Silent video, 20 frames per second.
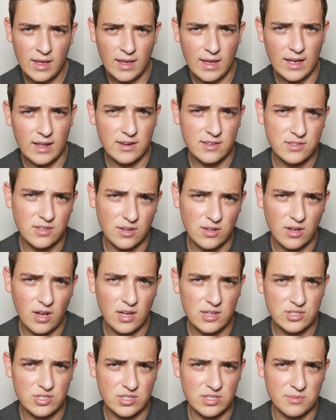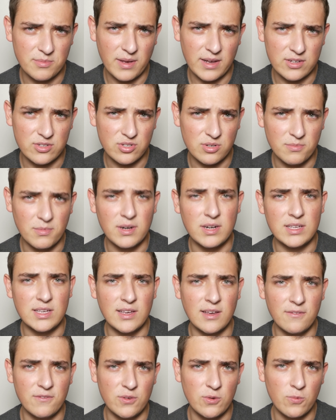and it's going to cost you some extra money
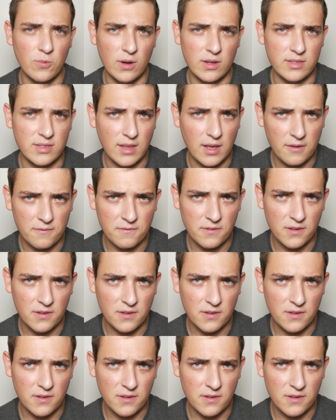if you want that